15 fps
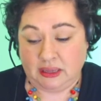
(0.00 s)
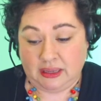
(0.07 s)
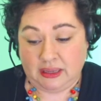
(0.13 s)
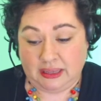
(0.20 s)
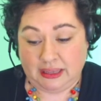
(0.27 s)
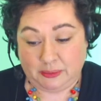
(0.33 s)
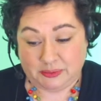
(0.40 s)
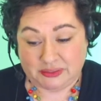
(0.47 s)

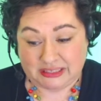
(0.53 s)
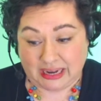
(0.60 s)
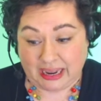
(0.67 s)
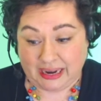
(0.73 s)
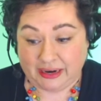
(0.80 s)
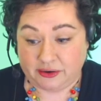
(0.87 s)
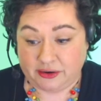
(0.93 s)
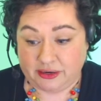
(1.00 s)
He was
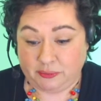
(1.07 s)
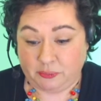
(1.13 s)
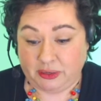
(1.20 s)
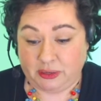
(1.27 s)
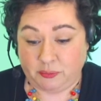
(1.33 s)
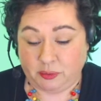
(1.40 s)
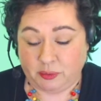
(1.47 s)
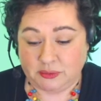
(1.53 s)
tired when
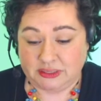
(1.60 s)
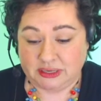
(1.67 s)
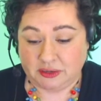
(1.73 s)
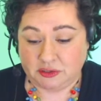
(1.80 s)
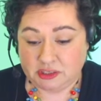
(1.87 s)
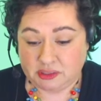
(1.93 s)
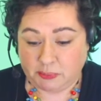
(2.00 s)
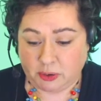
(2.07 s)
he rode down
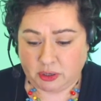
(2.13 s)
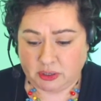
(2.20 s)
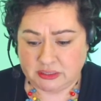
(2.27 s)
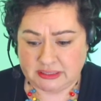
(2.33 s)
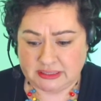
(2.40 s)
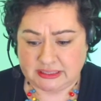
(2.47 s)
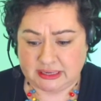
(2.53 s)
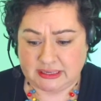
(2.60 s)
to the barns
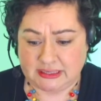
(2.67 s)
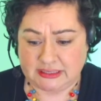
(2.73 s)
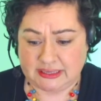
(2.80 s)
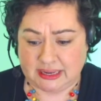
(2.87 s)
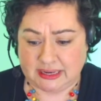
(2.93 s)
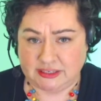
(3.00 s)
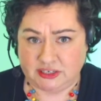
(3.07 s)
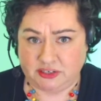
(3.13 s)
at
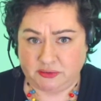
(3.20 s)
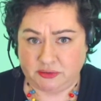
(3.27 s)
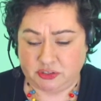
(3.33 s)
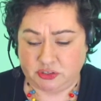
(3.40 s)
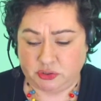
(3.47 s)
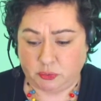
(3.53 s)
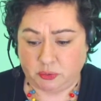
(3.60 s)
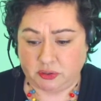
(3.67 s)
sunset to do the
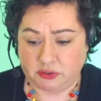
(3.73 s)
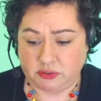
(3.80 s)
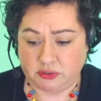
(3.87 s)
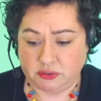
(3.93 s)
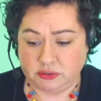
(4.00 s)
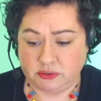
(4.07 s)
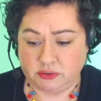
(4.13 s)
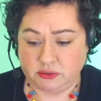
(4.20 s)

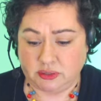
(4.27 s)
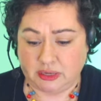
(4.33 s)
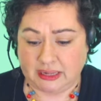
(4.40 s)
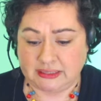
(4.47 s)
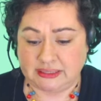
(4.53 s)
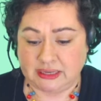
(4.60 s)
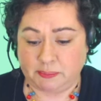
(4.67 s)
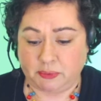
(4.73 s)
chores.
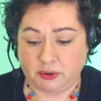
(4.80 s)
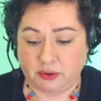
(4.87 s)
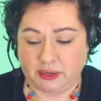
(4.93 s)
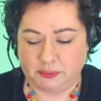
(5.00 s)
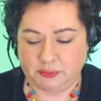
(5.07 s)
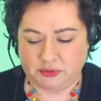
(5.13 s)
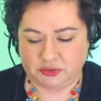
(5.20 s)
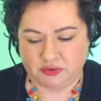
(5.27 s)
At supper he
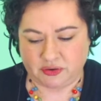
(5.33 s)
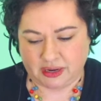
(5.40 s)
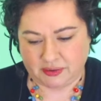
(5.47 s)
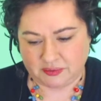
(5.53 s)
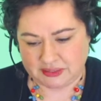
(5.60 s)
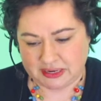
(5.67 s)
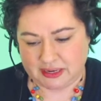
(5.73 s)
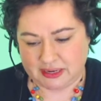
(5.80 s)
was
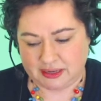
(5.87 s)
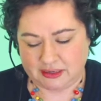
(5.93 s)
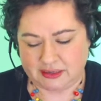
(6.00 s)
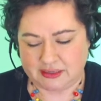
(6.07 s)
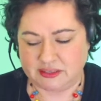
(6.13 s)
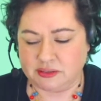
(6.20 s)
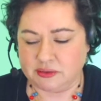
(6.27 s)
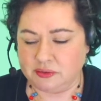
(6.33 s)
drowsy, and
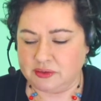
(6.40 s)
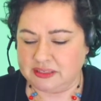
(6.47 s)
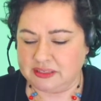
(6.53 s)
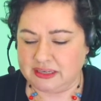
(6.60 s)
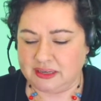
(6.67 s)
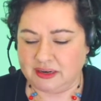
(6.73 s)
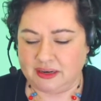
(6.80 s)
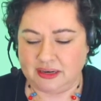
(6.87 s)
as soon as
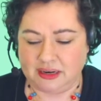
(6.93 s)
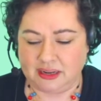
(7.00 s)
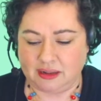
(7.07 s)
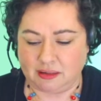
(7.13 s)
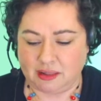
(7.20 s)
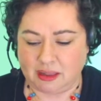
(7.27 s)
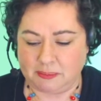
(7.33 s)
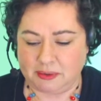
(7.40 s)
he had eaten he
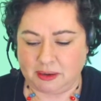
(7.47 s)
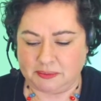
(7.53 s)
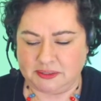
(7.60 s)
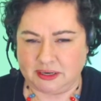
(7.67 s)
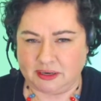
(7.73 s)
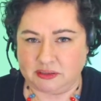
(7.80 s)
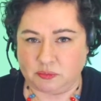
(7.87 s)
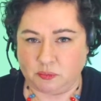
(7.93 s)
climbed
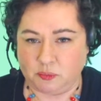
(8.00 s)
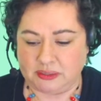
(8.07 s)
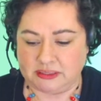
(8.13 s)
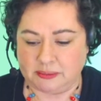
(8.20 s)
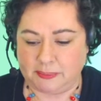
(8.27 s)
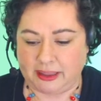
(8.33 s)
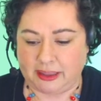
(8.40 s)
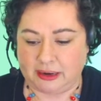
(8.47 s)
upstairs and went to
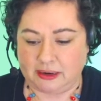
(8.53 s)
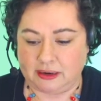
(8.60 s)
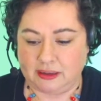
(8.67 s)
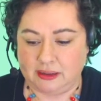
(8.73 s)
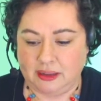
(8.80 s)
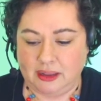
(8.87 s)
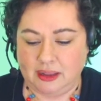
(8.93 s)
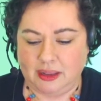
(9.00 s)
bed.
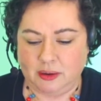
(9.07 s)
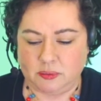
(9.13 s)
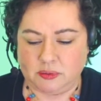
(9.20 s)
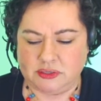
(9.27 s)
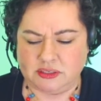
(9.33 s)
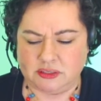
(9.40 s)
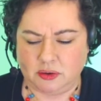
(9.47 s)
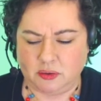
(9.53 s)
It was
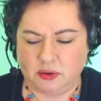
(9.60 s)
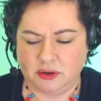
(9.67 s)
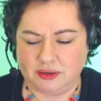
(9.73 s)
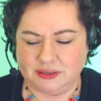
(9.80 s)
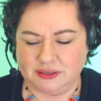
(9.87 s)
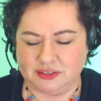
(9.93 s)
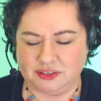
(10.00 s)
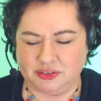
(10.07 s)
so
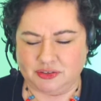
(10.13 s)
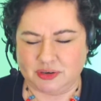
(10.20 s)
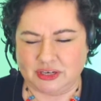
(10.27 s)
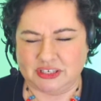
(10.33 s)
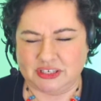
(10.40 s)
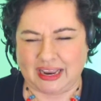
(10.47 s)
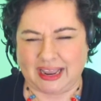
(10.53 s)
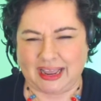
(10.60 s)
good to
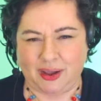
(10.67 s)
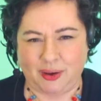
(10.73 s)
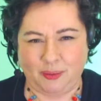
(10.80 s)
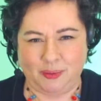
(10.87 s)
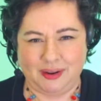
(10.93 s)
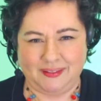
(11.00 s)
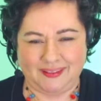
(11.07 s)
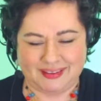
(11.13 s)
stretch out
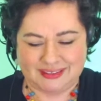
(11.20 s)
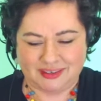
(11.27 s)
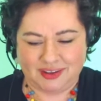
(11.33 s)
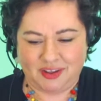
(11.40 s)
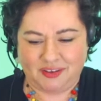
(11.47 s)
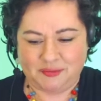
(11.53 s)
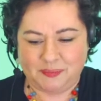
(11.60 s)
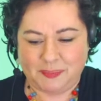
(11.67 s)
in the
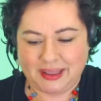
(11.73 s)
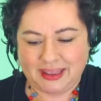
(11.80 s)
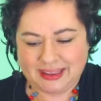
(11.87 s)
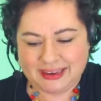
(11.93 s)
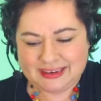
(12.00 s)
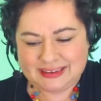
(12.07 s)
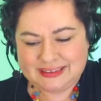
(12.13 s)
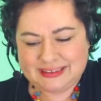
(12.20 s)
soft
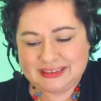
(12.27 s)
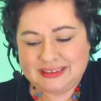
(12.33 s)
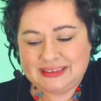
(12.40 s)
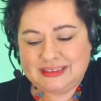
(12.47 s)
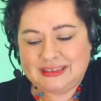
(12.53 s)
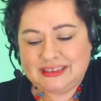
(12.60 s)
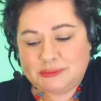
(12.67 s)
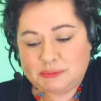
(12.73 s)
bed.
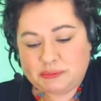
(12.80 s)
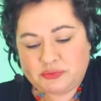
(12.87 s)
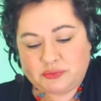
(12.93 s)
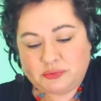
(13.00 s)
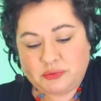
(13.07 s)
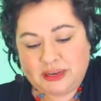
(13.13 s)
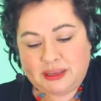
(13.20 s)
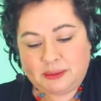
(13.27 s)

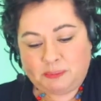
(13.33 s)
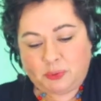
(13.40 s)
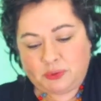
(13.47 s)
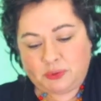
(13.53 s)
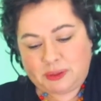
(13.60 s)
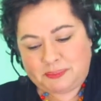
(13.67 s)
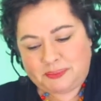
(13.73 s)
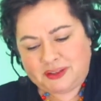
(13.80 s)
Before he could
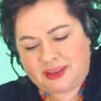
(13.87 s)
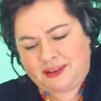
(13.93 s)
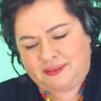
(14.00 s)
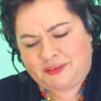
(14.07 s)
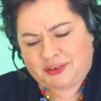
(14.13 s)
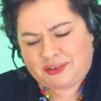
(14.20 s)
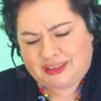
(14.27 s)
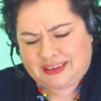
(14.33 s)
pull up the
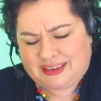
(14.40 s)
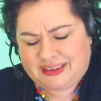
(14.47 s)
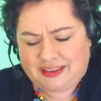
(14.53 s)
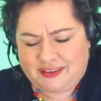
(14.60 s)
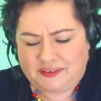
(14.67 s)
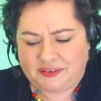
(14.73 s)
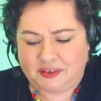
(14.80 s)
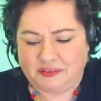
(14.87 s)
coverlet,
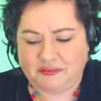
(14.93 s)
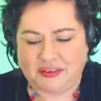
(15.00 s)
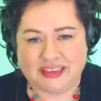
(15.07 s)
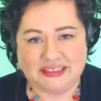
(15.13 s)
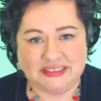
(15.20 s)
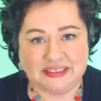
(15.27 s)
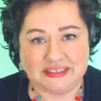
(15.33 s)
he fell fast